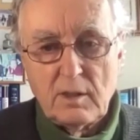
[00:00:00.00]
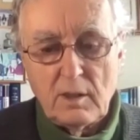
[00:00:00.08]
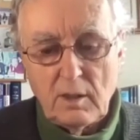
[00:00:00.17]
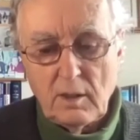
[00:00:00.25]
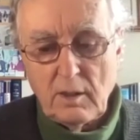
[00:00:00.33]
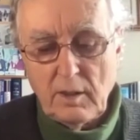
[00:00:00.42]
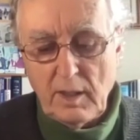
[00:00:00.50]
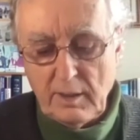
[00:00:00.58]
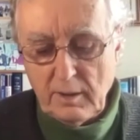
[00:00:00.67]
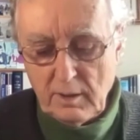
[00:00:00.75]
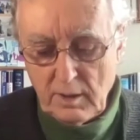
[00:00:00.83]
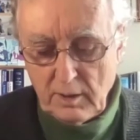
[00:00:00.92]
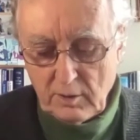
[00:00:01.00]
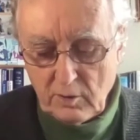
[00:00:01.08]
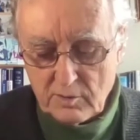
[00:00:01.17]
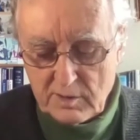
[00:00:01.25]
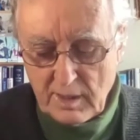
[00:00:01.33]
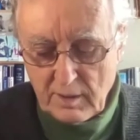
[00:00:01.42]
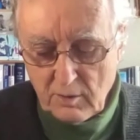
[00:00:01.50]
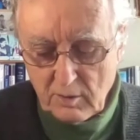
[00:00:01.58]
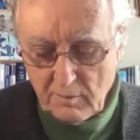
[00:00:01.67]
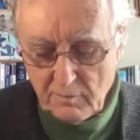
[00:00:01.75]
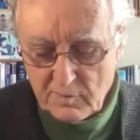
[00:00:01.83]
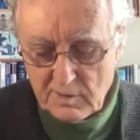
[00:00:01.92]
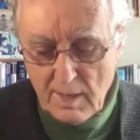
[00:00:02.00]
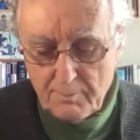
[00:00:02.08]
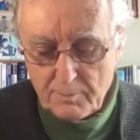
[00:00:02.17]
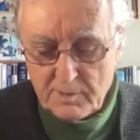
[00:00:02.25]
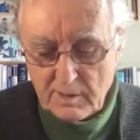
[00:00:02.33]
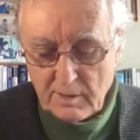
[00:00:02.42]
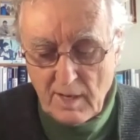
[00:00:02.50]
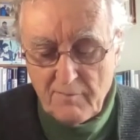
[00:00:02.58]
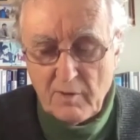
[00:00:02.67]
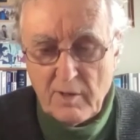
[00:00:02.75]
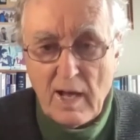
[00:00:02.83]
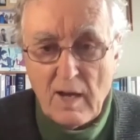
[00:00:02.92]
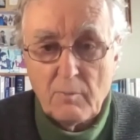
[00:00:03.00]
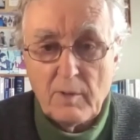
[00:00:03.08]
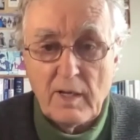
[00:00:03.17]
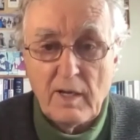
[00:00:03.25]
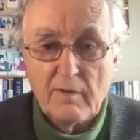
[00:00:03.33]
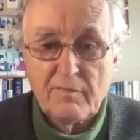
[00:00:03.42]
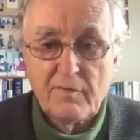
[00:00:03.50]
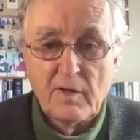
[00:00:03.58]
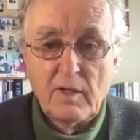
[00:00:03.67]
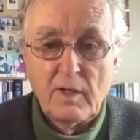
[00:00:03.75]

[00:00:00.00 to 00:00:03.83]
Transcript: in consecutive steps, and every now we have